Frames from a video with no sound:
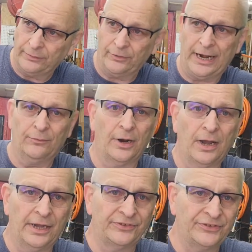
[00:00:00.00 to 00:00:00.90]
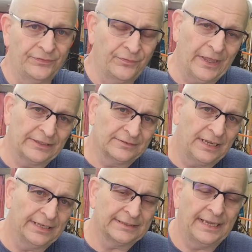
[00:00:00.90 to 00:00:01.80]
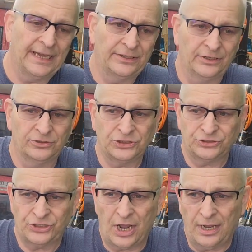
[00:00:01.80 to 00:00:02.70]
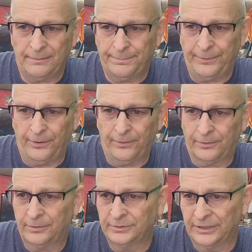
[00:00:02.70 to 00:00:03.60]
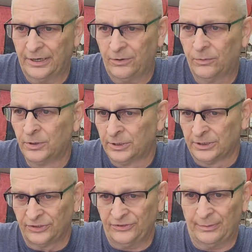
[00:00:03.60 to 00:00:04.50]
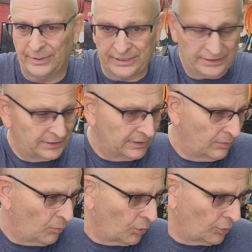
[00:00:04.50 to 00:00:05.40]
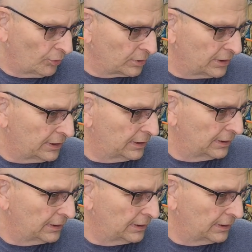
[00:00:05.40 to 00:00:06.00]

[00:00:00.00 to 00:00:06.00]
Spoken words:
on rat rods and things like that here in the shop, or, somebody at work,